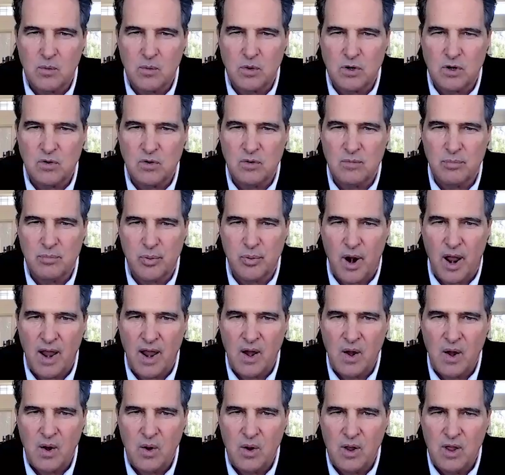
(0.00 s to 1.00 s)
what they were doing
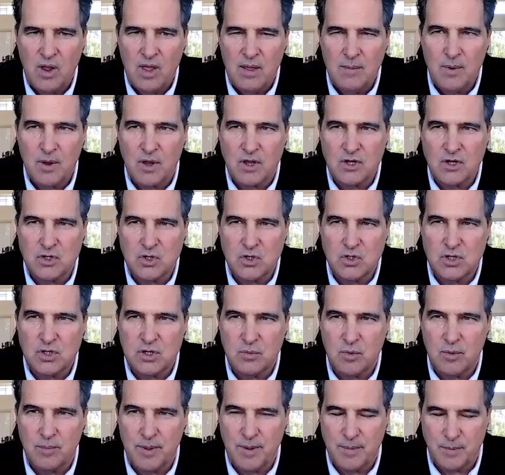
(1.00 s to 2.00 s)
prior, because
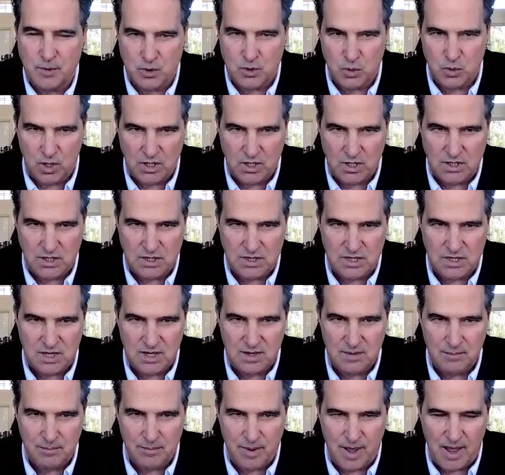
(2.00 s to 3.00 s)
usually when people do
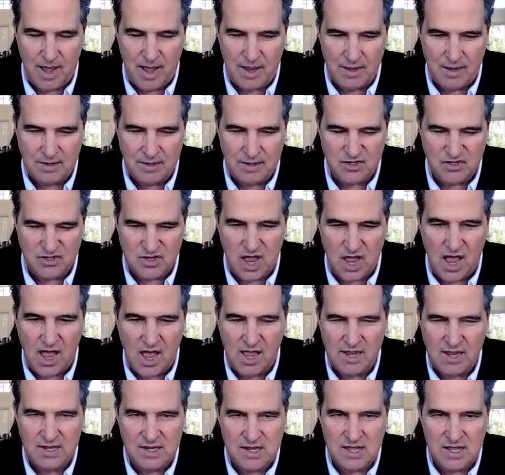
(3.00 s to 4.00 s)
anything by
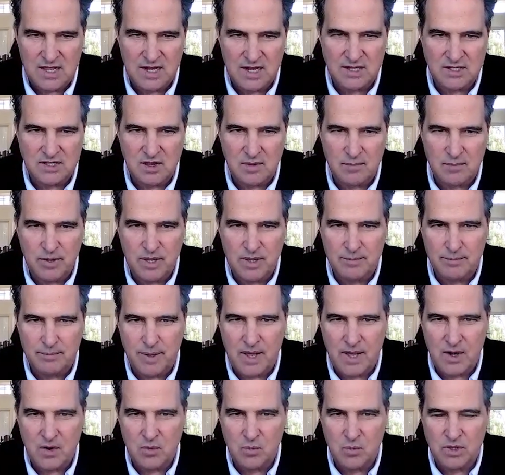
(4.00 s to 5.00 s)
design, it ends up being
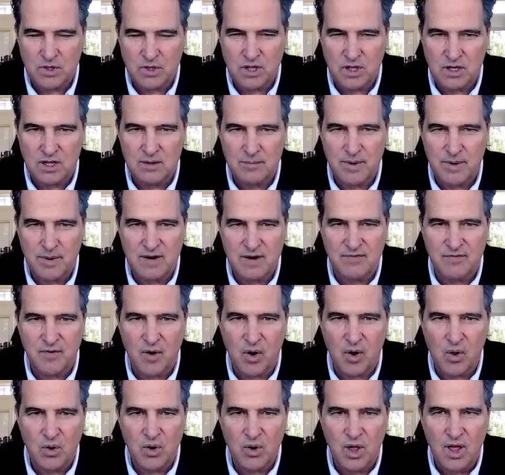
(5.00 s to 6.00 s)
better than what they did by
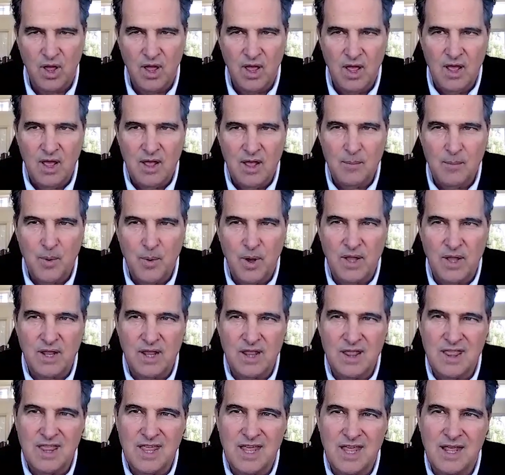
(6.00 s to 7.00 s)
default.
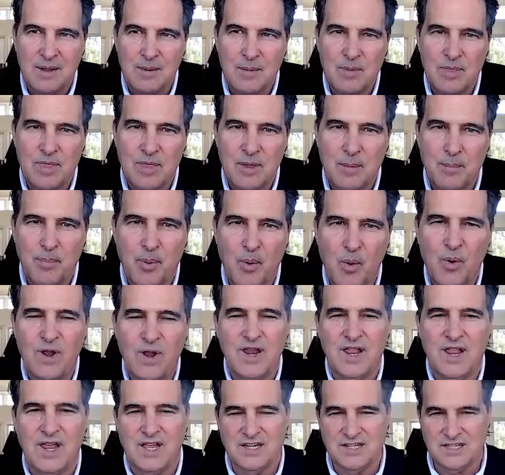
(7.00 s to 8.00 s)
But the the
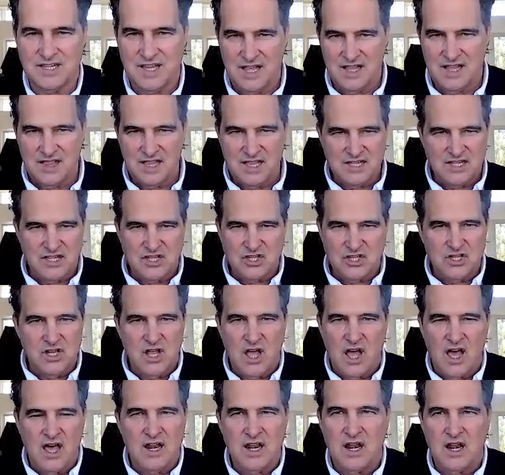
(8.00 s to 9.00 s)
point is, this is
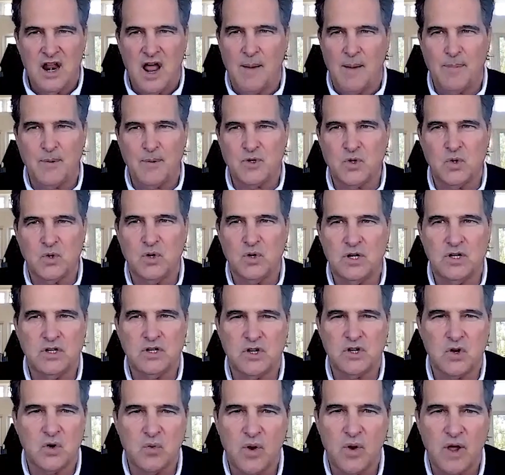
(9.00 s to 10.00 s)
not an opportunity
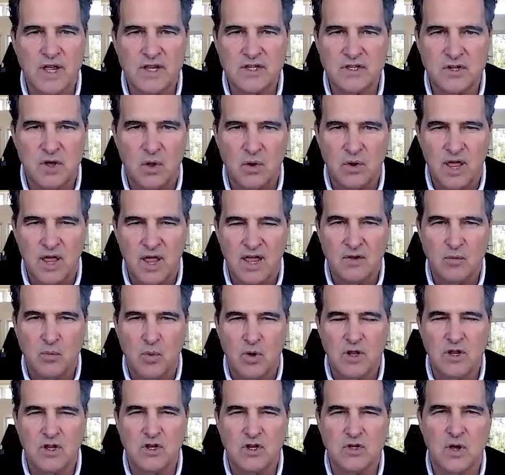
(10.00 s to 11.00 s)
to graze all day.
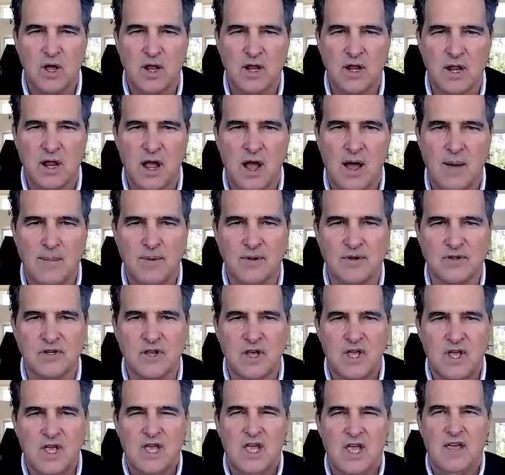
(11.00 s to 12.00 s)
What are you trying to accomplish?
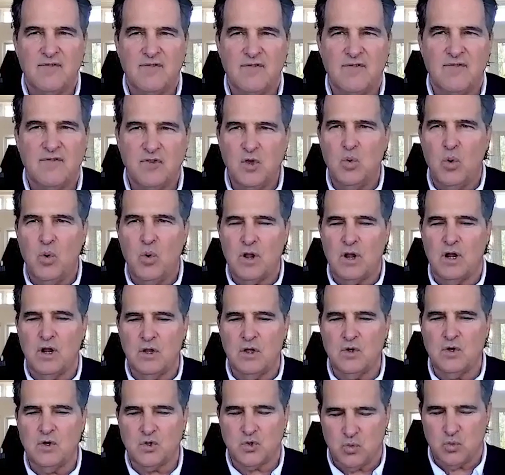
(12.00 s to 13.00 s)
If you want to
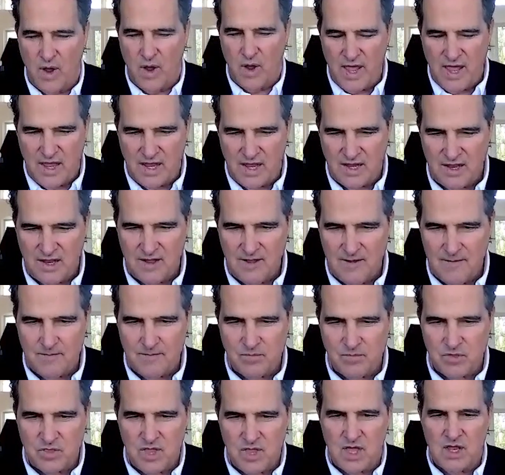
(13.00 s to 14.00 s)
lose weight,
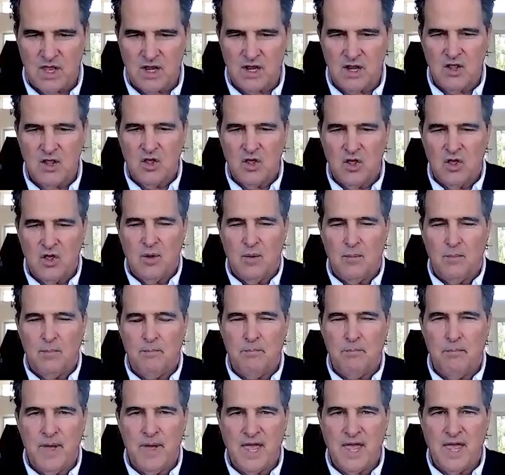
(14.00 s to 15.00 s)
then
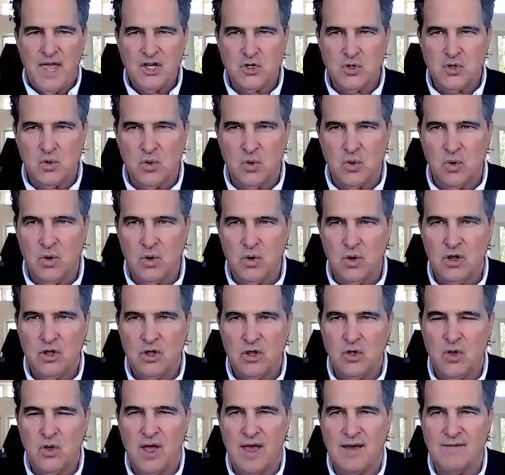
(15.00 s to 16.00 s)
make
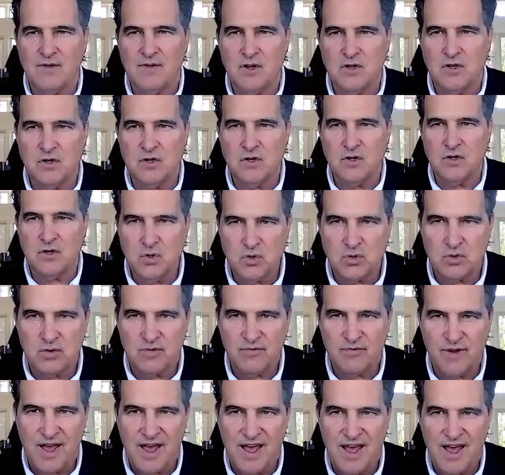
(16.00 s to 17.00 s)
sure you have a
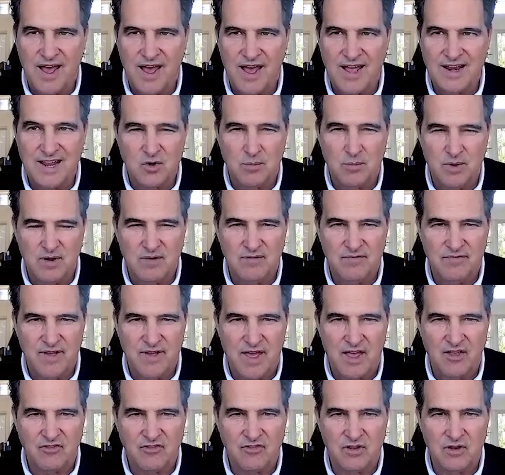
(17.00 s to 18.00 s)
nutrified intermittent
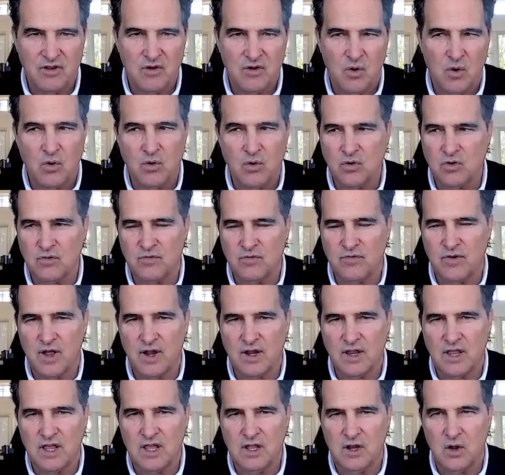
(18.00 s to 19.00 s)
fasting or
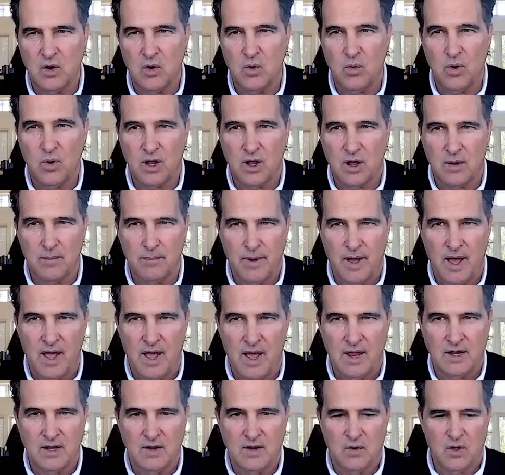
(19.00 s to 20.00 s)
nutrified keto
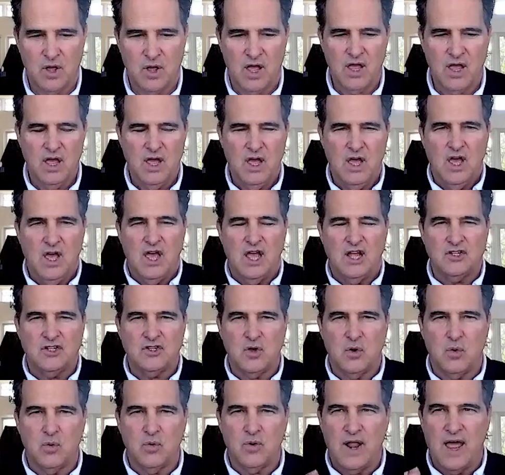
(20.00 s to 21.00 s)
combined. Okay. And
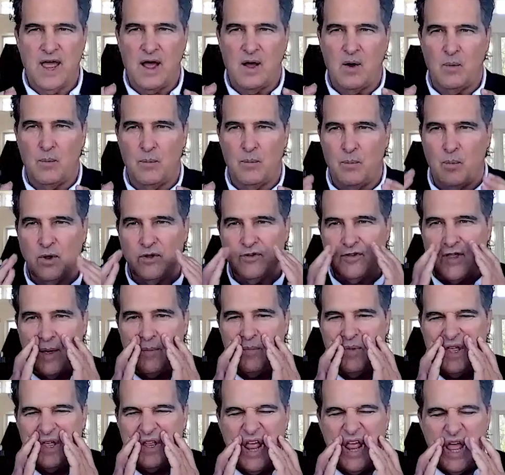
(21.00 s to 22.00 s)
so now what does
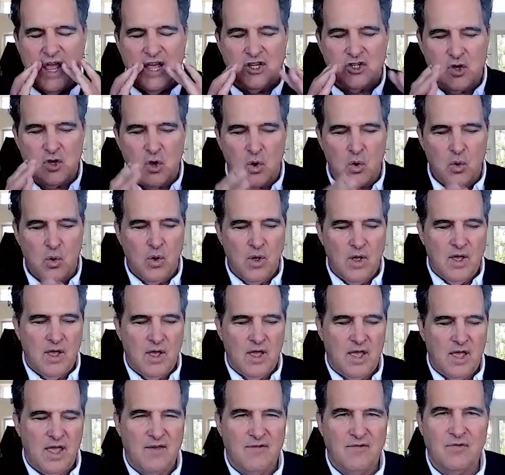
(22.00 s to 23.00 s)
that mean? So
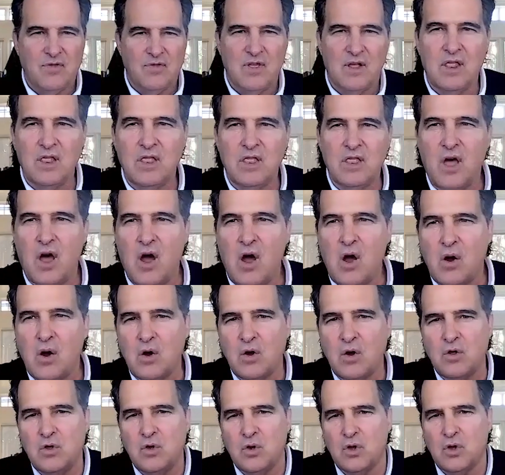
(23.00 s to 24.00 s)
if the
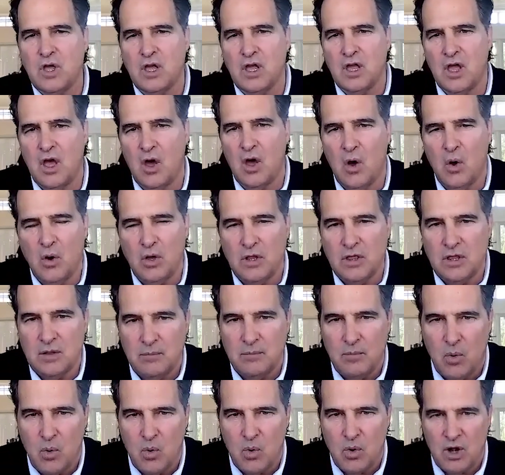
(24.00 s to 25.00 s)
longer you can go in the
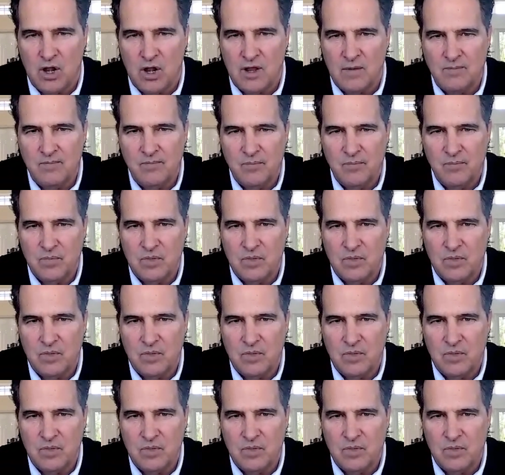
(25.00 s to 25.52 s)
morning